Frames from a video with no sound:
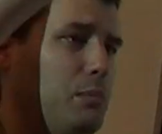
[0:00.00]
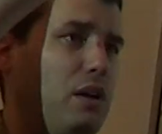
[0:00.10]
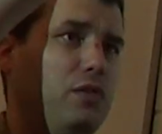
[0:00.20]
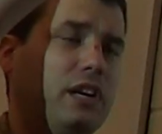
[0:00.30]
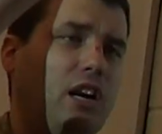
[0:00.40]
You
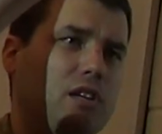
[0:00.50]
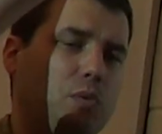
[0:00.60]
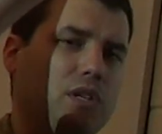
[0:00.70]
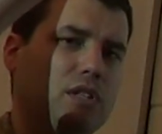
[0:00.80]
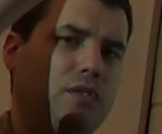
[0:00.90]
might figure out in
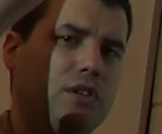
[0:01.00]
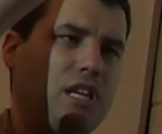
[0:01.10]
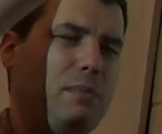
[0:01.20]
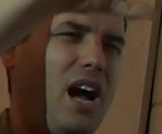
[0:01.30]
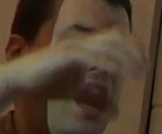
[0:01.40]
squeezing the first
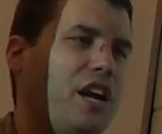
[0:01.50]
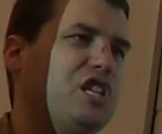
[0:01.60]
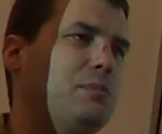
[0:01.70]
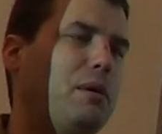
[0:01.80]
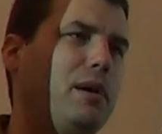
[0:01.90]
time, I
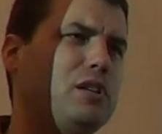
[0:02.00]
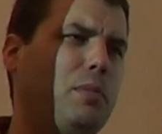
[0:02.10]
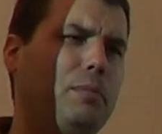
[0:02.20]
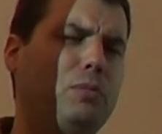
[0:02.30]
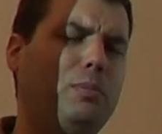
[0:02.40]
should have
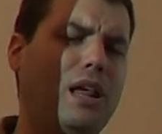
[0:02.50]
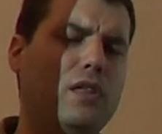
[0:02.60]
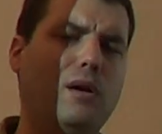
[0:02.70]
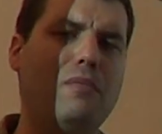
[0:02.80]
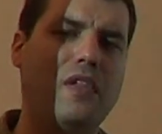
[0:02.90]
put my
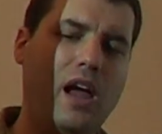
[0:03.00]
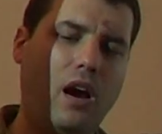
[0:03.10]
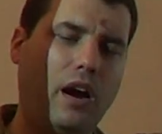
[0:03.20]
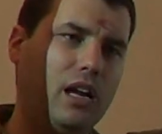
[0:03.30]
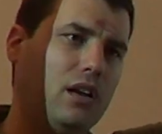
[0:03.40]
thumb
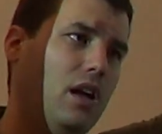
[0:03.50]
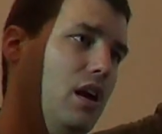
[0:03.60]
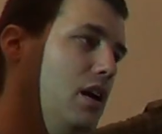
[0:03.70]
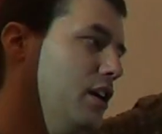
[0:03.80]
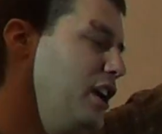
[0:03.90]
there, I could
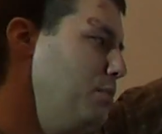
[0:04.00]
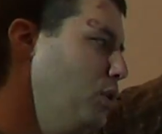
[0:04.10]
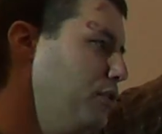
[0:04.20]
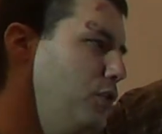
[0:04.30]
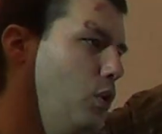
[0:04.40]
get
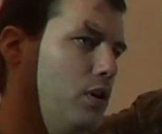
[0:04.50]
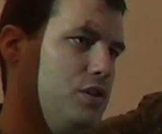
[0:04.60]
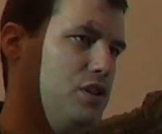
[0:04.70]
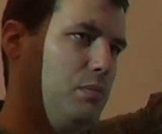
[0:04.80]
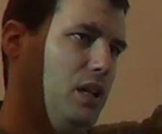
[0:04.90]
more force
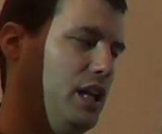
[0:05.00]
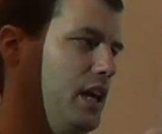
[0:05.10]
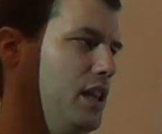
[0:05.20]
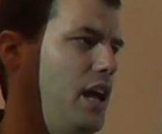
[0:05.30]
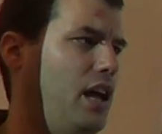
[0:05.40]
or something
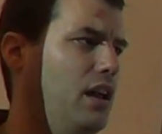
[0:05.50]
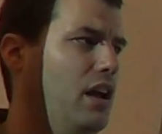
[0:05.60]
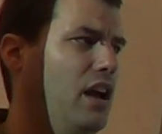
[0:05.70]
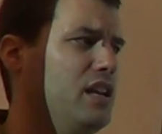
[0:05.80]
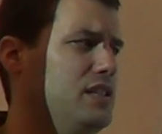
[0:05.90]
like that.
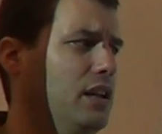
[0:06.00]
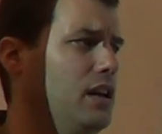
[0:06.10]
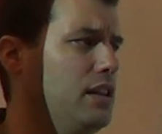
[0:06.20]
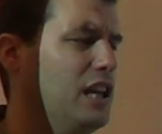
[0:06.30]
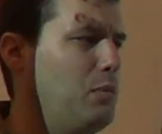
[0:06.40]
It's silly
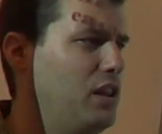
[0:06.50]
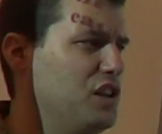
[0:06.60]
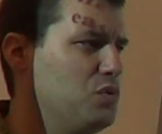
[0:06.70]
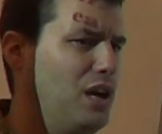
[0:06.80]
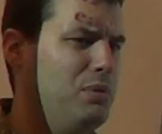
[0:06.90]
to think about
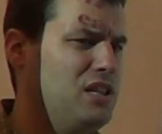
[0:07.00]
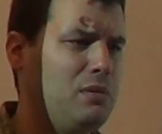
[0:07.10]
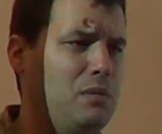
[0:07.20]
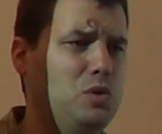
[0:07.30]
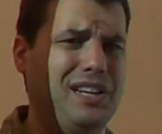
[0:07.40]
this way, but
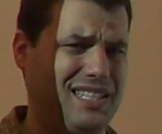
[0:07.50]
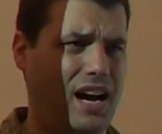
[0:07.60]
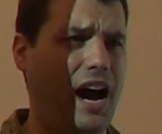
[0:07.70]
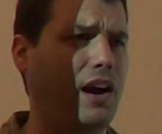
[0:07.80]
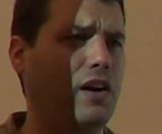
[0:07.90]
sometimes you get
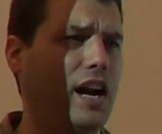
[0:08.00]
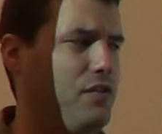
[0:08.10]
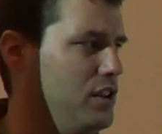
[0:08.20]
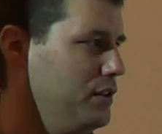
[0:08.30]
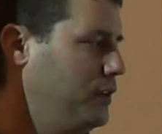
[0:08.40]
tired
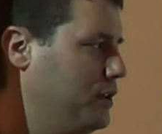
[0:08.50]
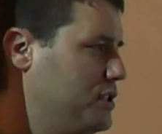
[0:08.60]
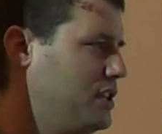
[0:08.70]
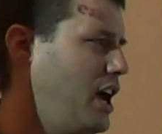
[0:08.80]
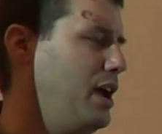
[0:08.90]
after the first
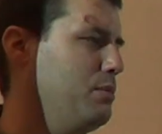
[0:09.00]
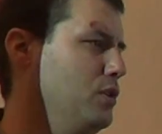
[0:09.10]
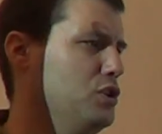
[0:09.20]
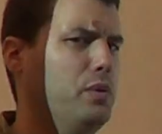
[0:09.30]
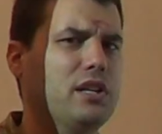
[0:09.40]
time.
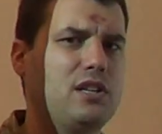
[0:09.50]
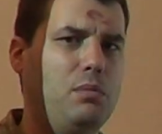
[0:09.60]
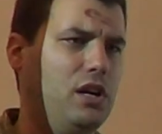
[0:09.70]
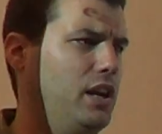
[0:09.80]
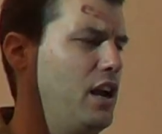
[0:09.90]
You're doing
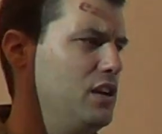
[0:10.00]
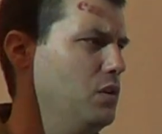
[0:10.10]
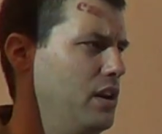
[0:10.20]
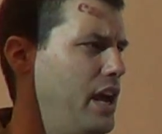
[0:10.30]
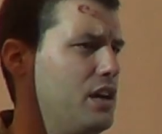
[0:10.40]
something, you got to do
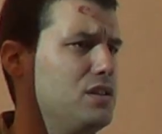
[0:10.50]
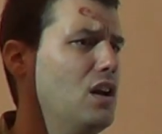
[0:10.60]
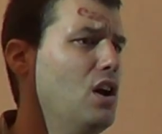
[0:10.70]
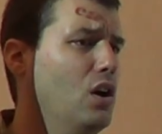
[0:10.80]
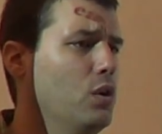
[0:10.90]
it next.
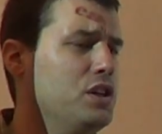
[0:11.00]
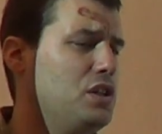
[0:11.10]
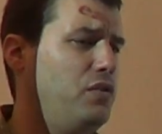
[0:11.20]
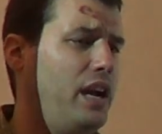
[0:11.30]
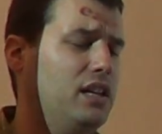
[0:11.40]
Or just the
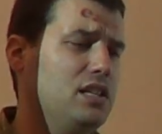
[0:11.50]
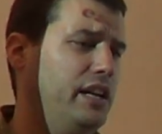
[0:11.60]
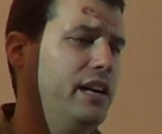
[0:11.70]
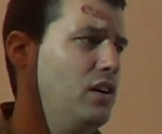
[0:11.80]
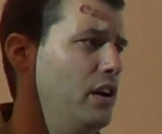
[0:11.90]
fact it's
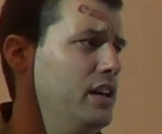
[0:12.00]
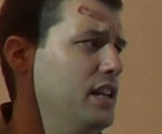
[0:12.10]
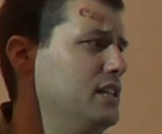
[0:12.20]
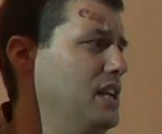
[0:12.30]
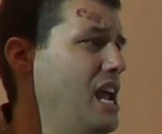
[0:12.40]
later on in the
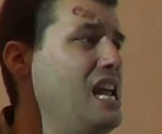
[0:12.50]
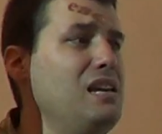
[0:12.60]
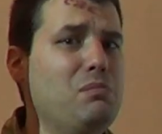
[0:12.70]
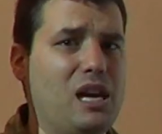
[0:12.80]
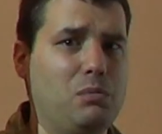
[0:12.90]
day,
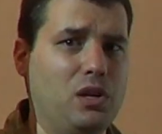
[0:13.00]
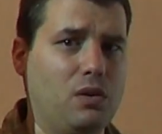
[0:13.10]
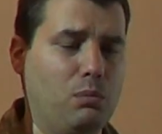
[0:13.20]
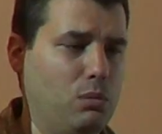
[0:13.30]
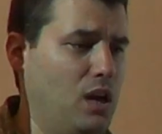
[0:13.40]
maybe you're
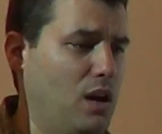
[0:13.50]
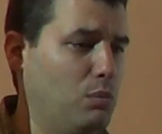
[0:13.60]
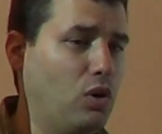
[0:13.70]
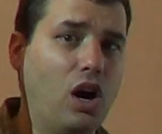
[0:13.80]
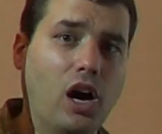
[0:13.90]

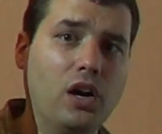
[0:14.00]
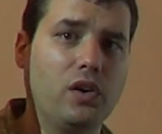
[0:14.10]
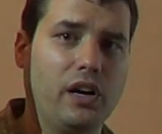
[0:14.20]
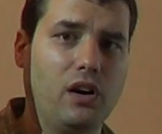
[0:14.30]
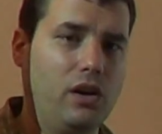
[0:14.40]
more
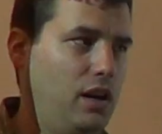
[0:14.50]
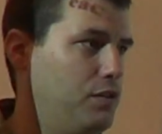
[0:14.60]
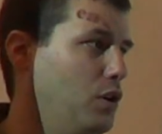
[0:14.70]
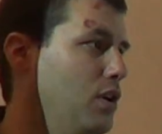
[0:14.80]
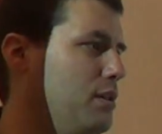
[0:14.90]
hungrier, you have
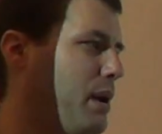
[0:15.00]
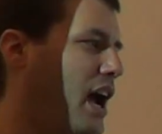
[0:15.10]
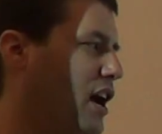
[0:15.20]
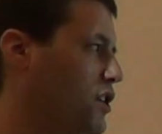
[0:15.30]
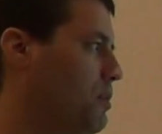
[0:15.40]
to go to the
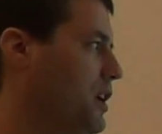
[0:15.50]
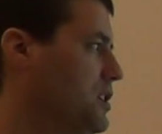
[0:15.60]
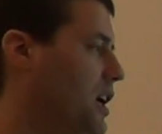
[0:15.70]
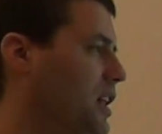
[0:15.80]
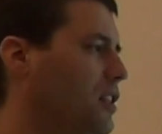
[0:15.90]
bathroom, things like that.